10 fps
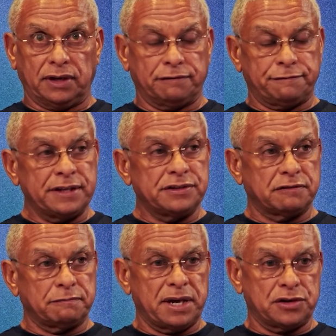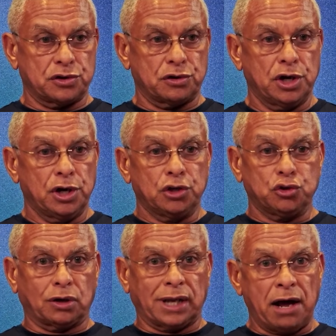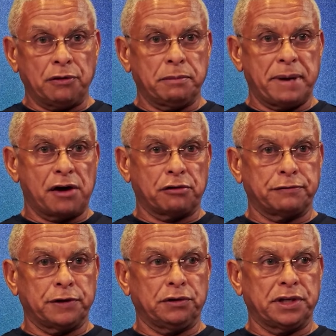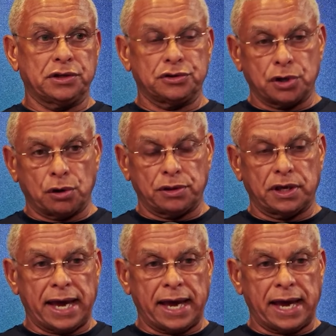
offensive measure to cloud the battlefield and to show the